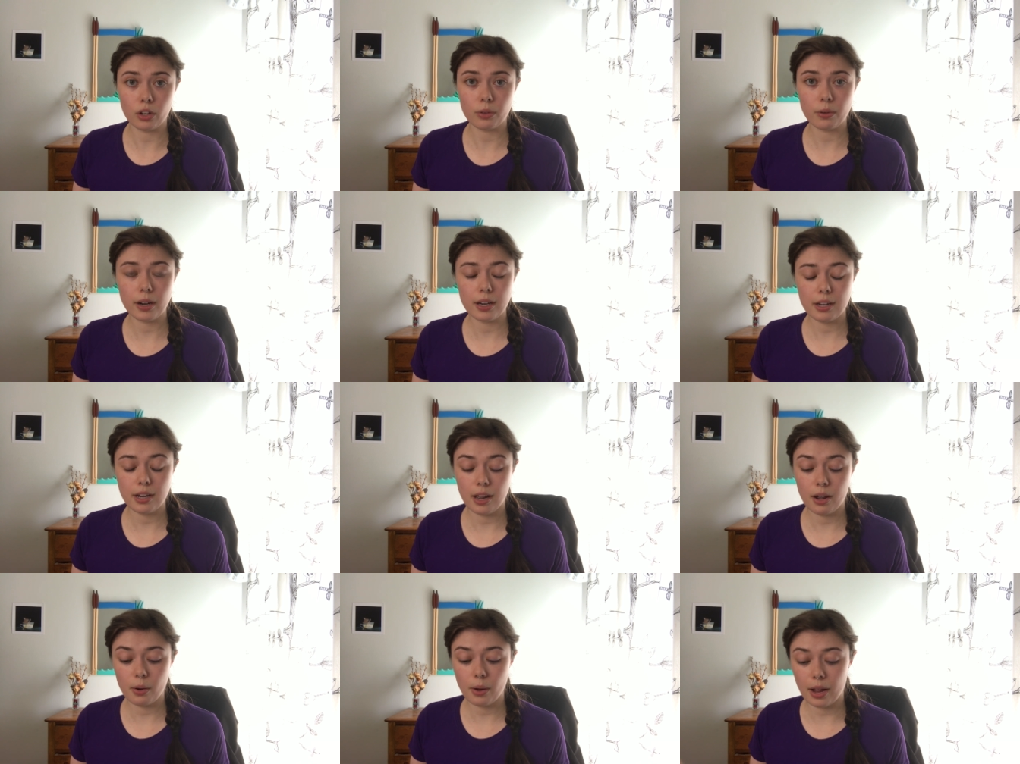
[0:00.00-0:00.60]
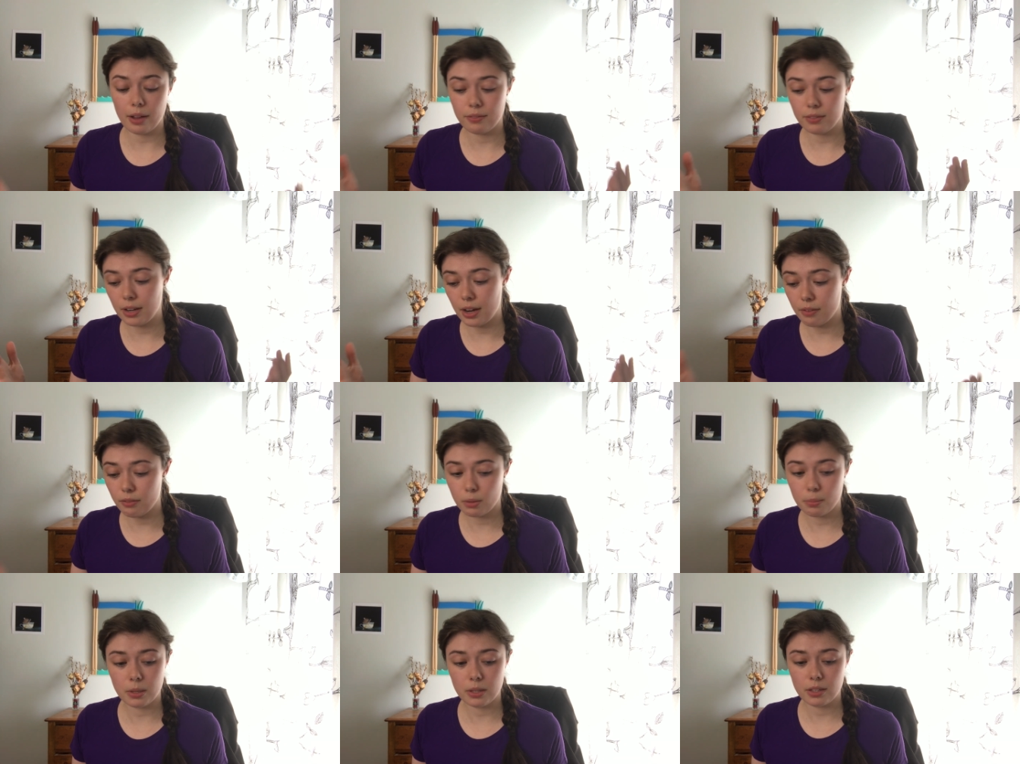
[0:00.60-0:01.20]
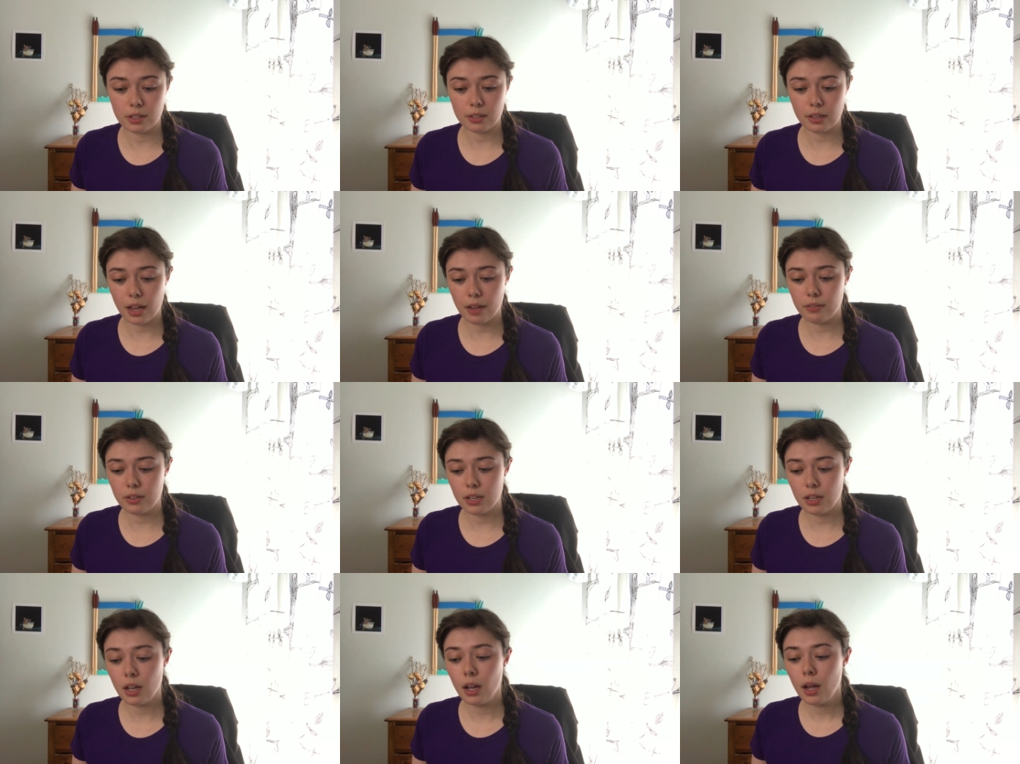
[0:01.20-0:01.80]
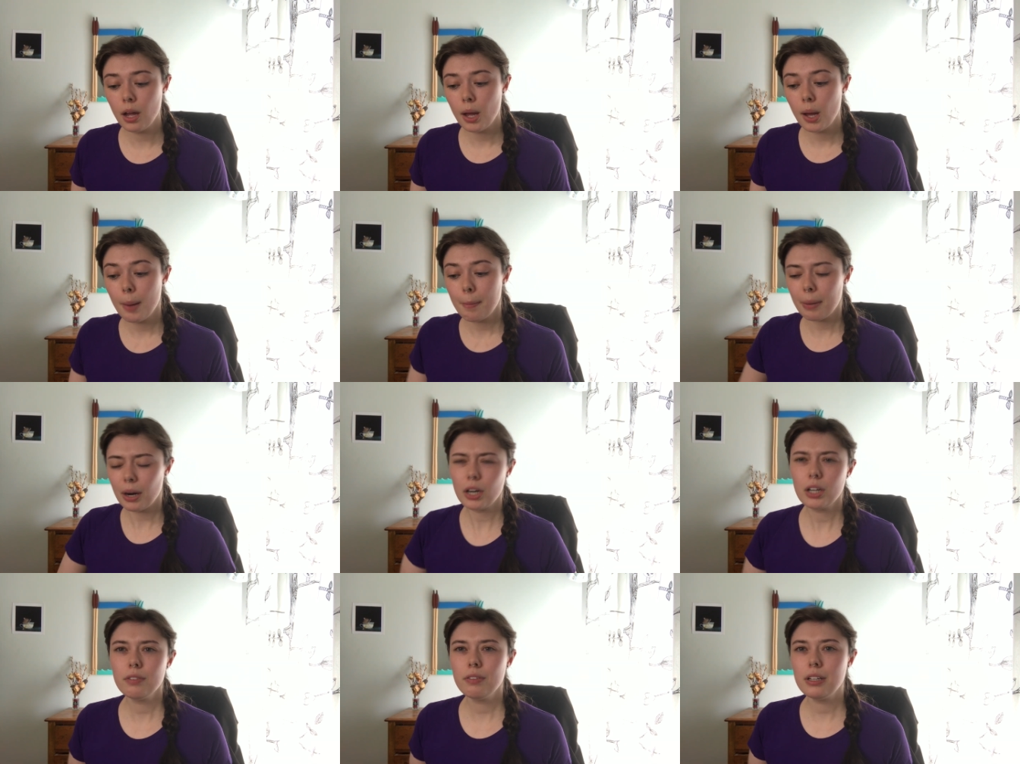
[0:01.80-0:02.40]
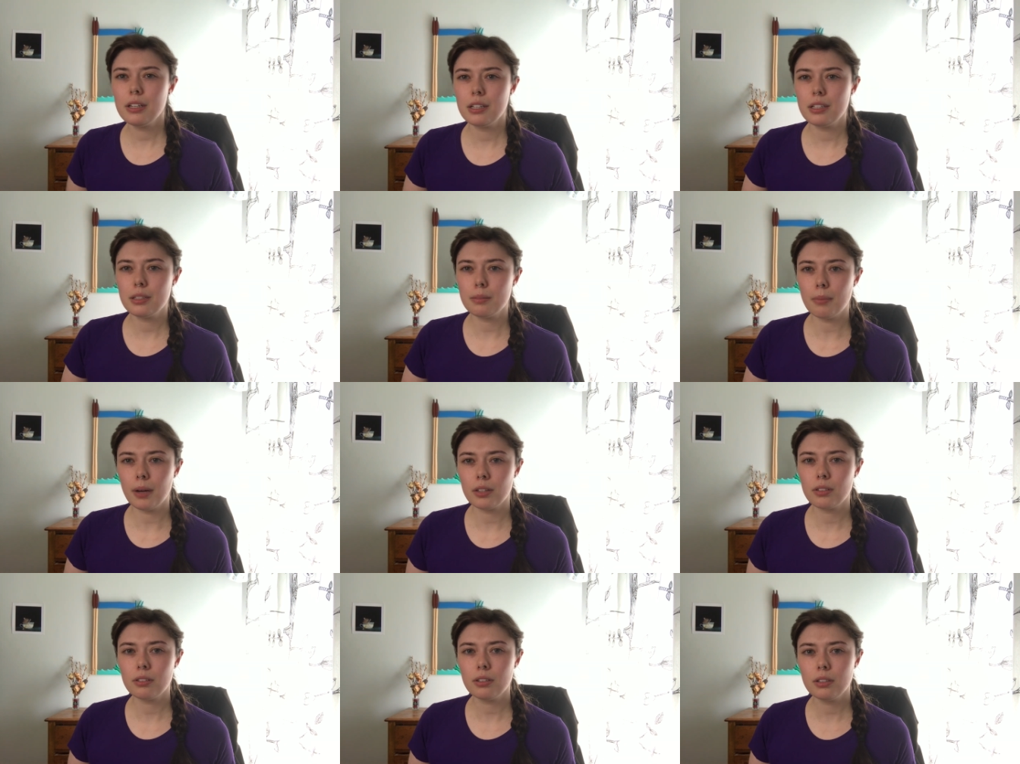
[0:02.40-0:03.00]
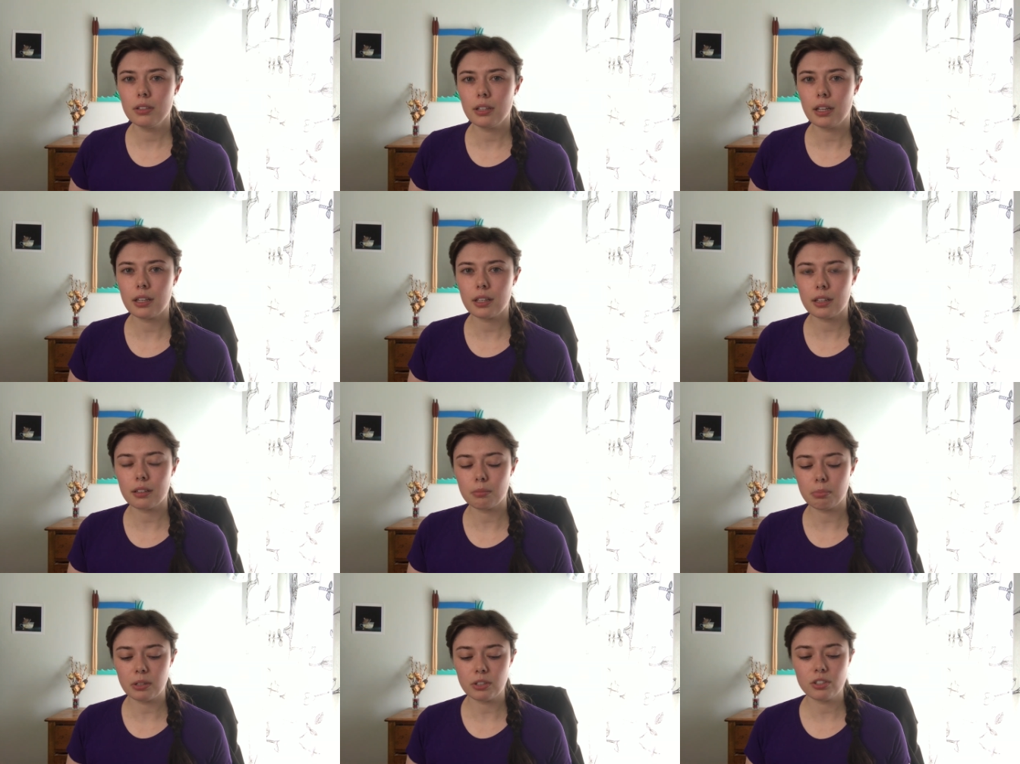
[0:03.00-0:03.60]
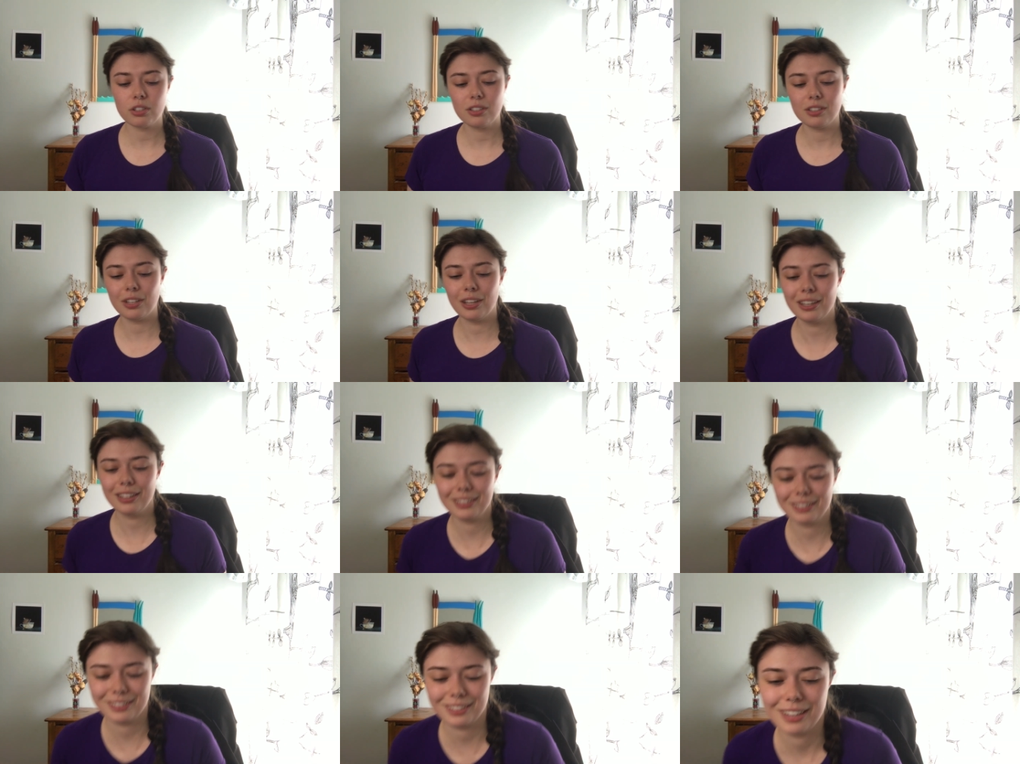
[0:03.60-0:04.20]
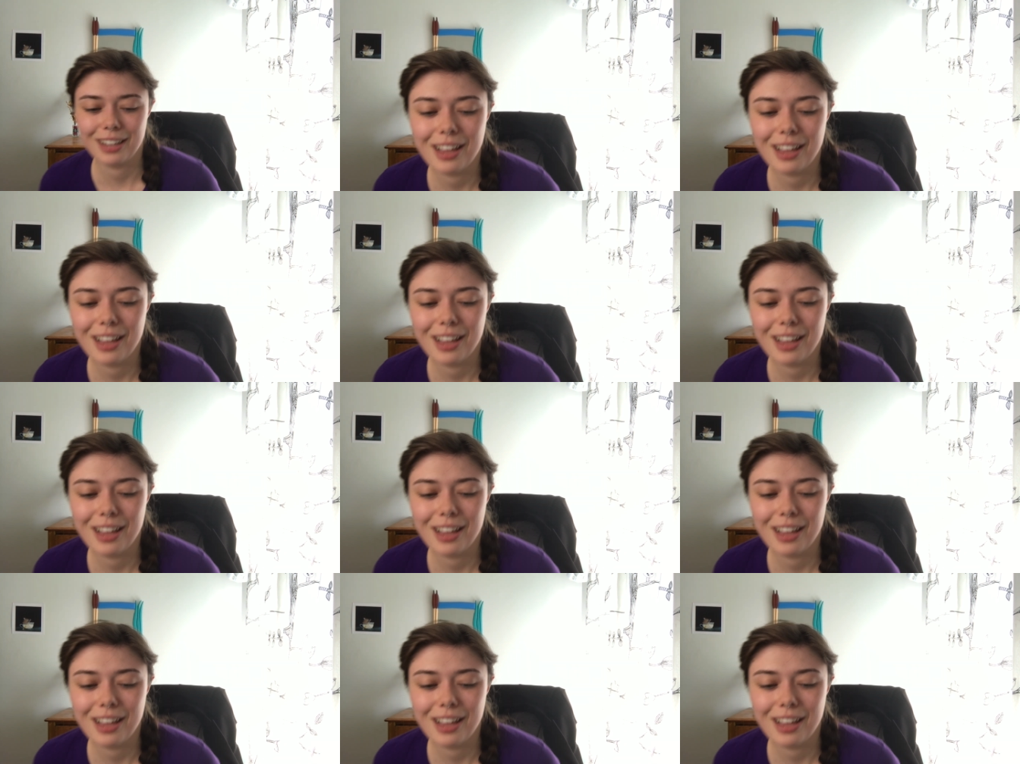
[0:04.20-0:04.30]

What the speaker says: right now. I've never been this heavy. Part of it is muscle, like, especially since